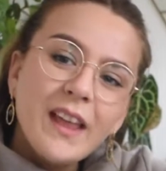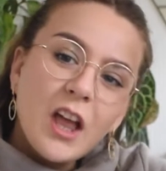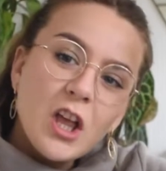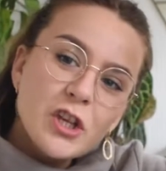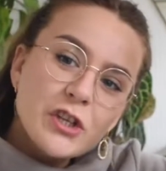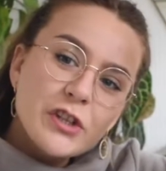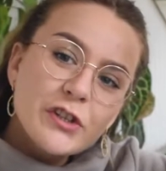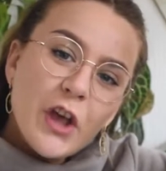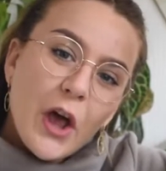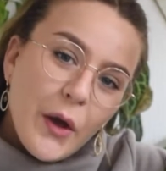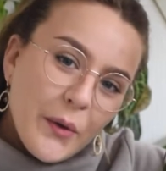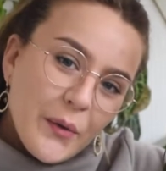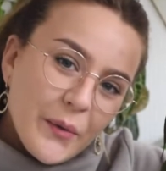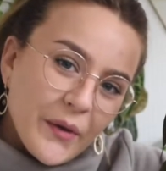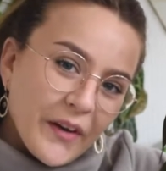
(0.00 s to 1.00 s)

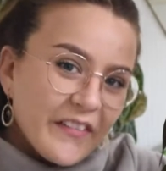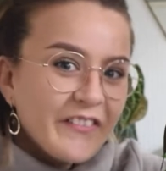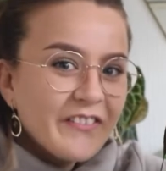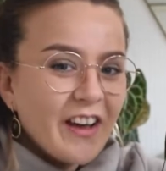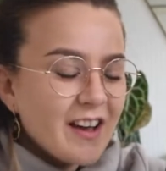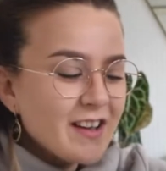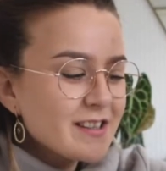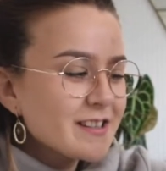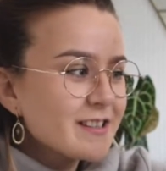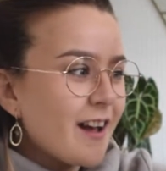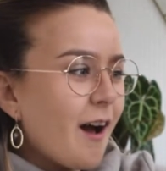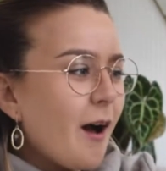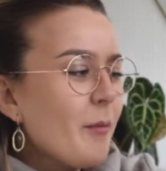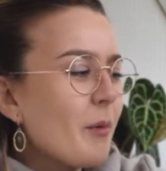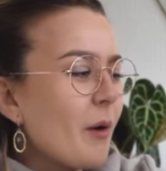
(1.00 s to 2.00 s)
So first
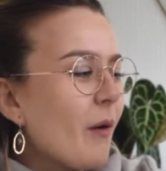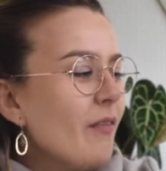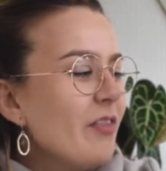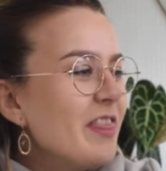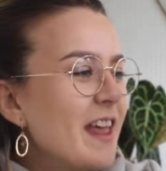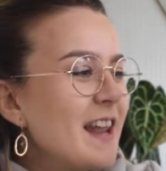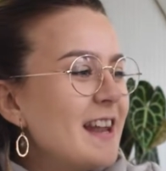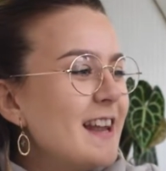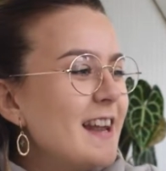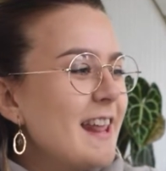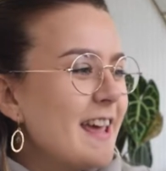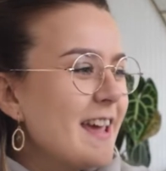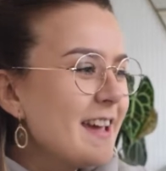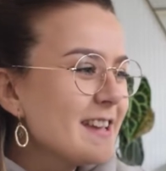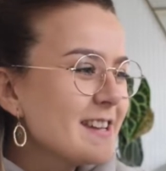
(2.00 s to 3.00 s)
up on the
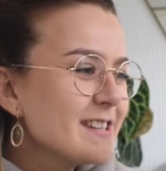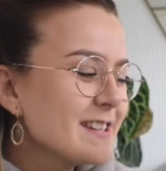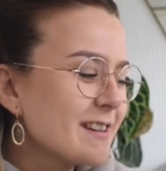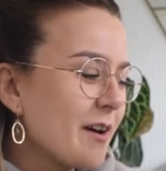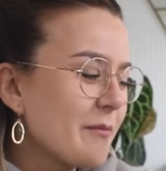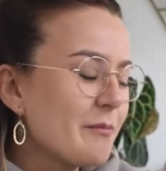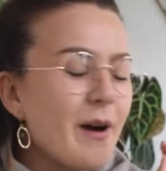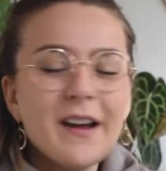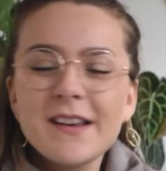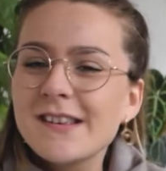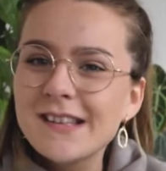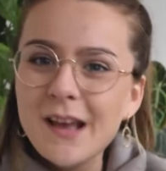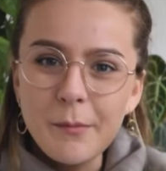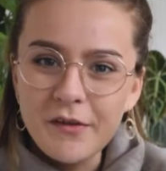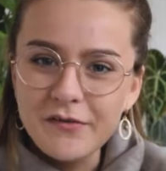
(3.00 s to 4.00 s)
list of my
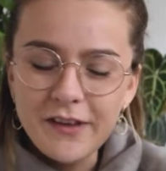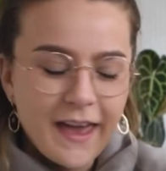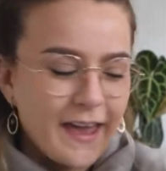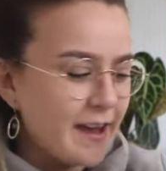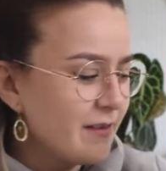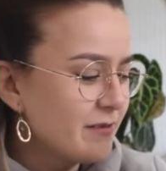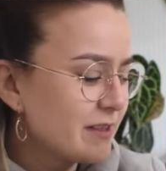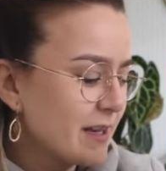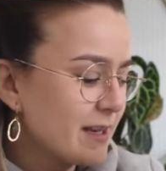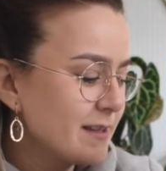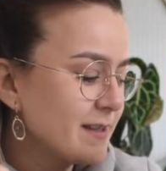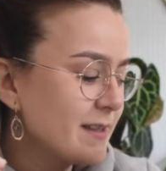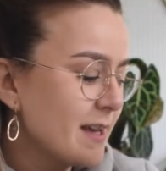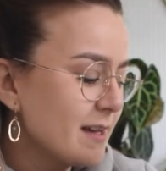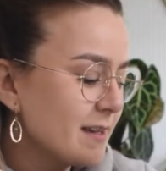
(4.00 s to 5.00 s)
summer faves
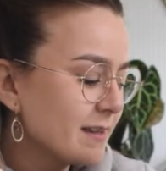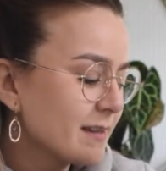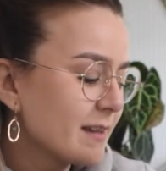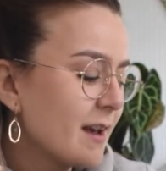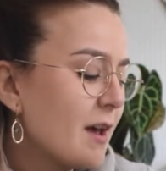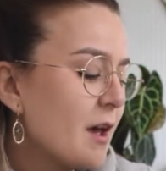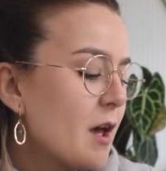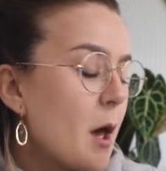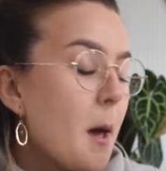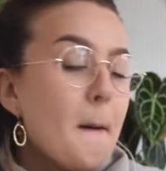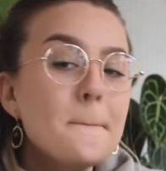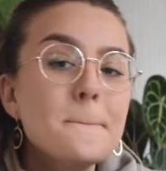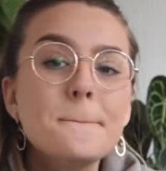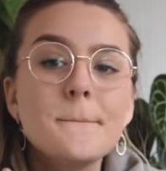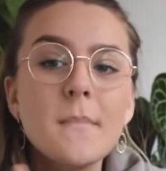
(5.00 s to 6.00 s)
is this
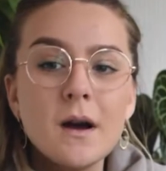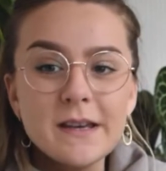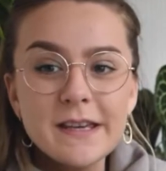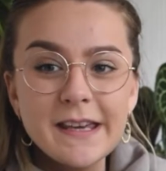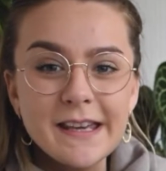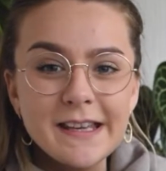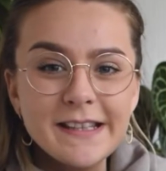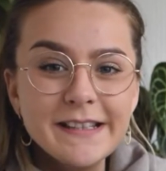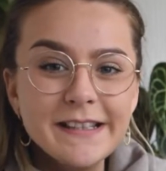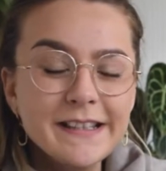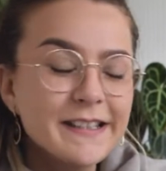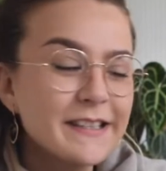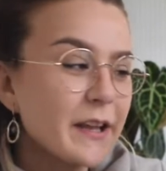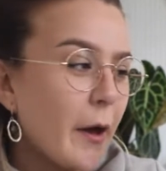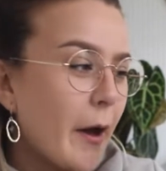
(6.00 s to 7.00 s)
Micans.
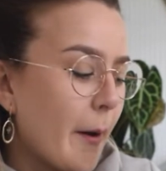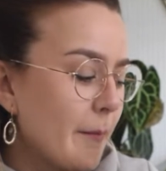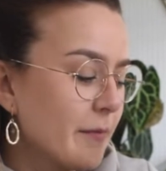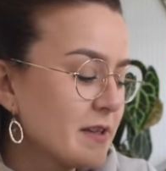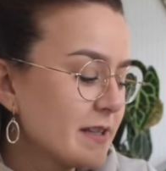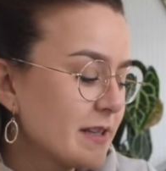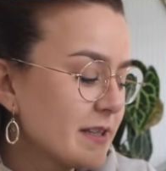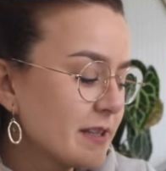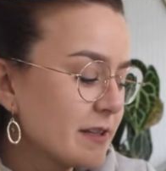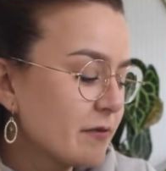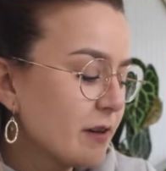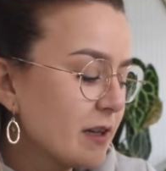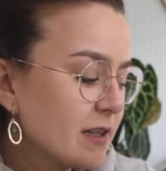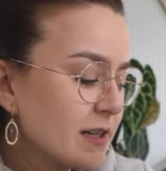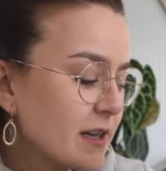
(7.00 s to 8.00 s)
So this is
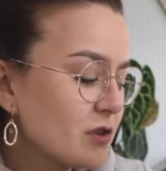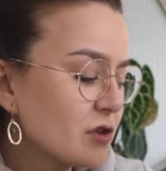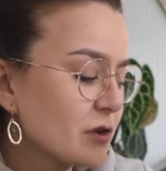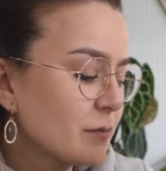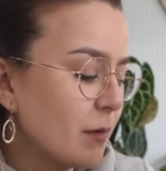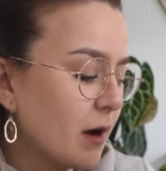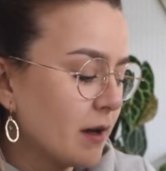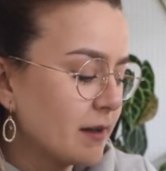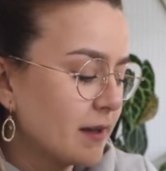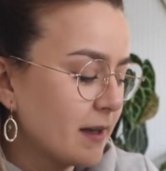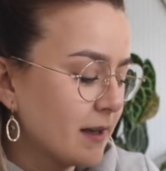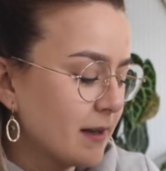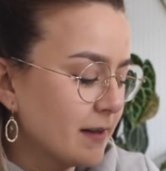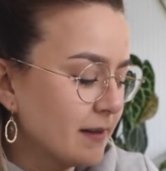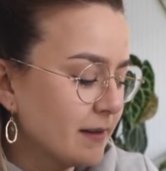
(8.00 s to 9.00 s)
Philodendron
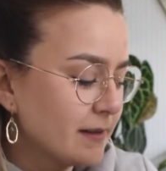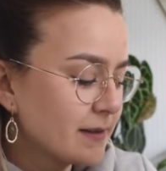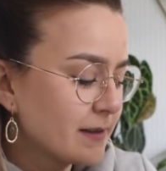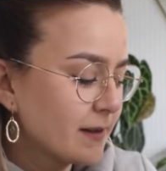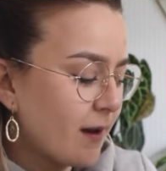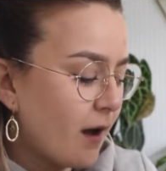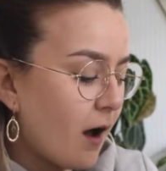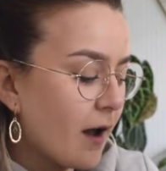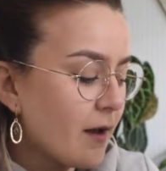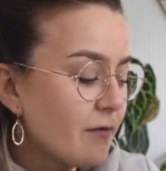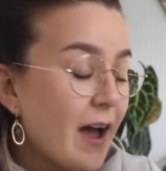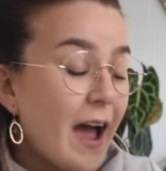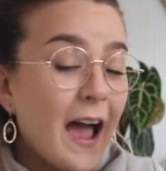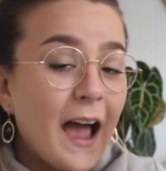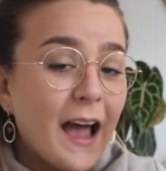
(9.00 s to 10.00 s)
Micans. I've
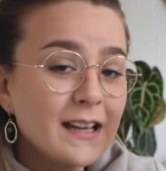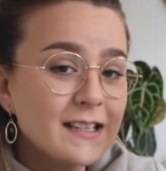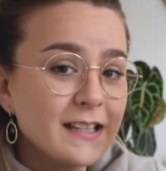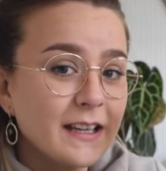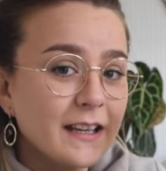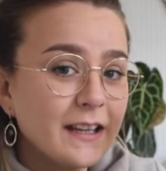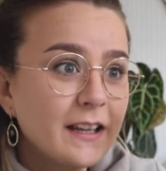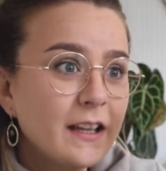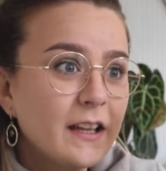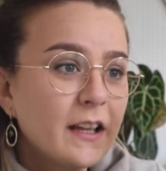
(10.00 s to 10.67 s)
had it